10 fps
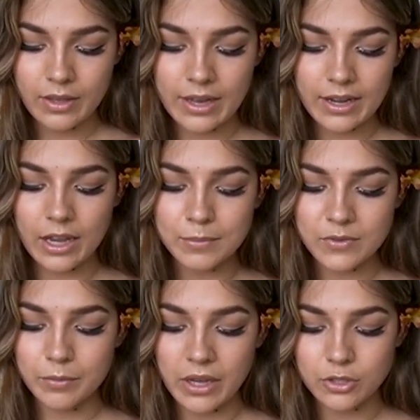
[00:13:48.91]
And it
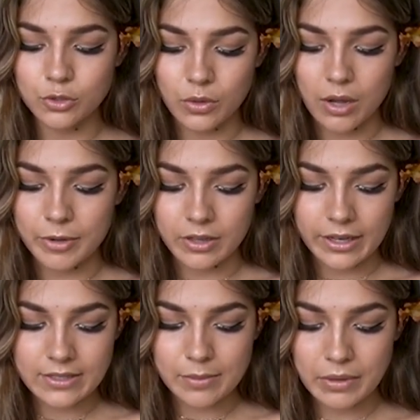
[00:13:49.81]
comes from that trauma.
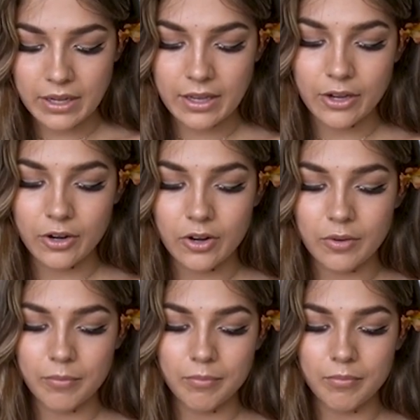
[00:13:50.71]
Like somebody
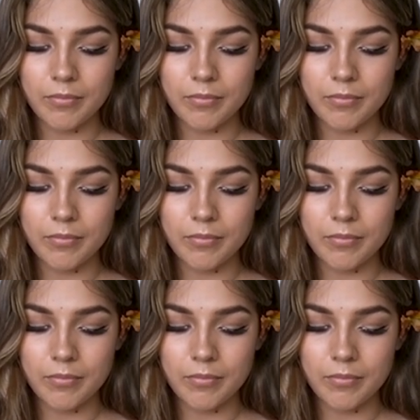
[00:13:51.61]
here,